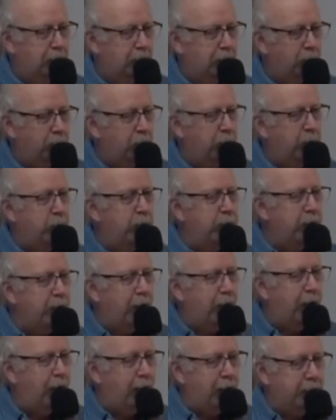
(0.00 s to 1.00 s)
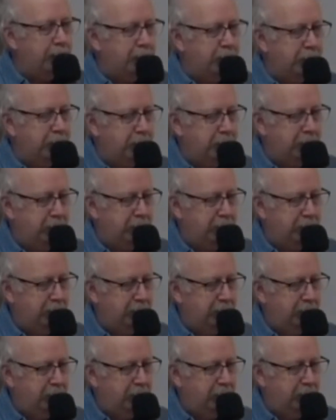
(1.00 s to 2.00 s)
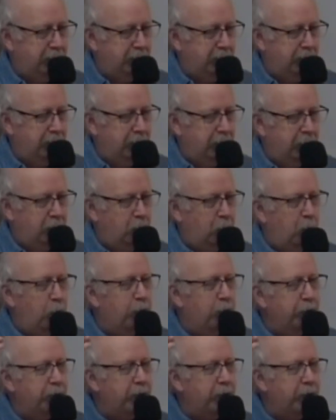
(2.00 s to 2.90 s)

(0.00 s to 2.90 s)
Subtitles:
We realize we're in the